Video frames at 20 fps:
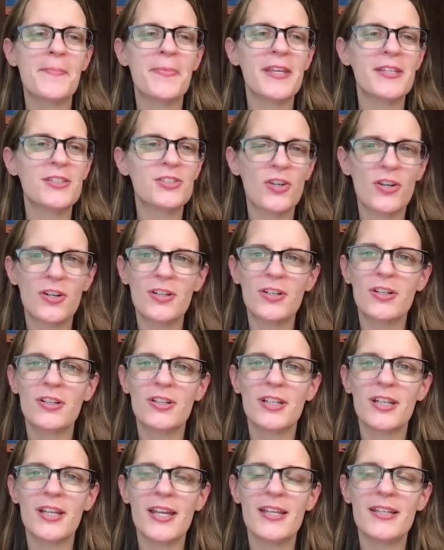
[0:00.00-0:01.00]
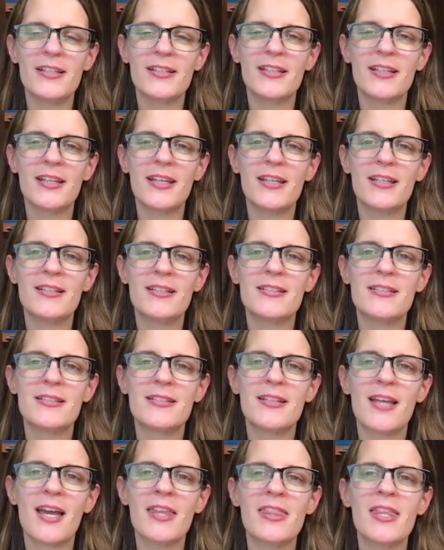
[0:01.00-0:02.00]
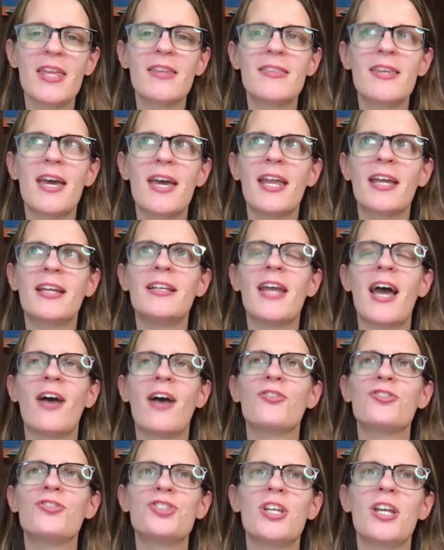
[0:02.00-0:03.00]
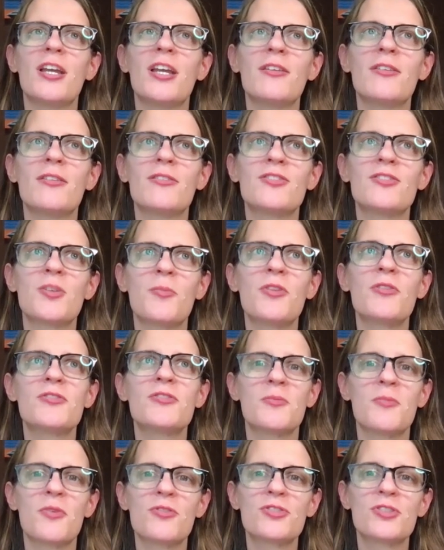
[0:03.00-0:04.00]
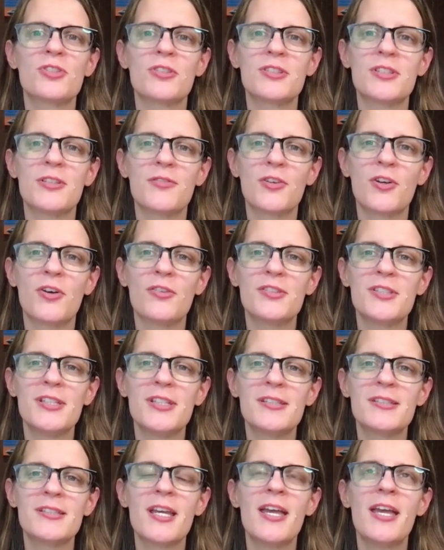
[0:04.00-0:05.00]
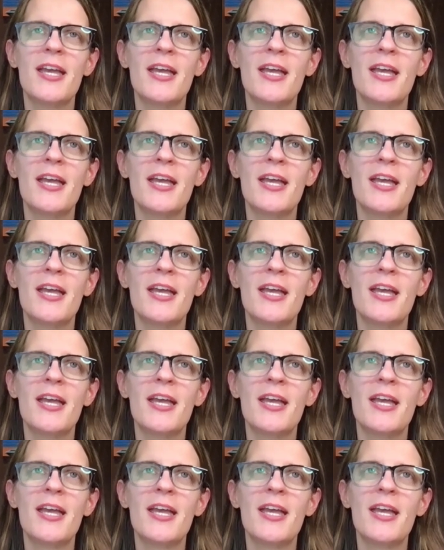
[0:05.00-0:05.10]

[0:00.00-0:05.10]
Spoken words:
it's hard. And I think that acknowledging some of those emotional difficulties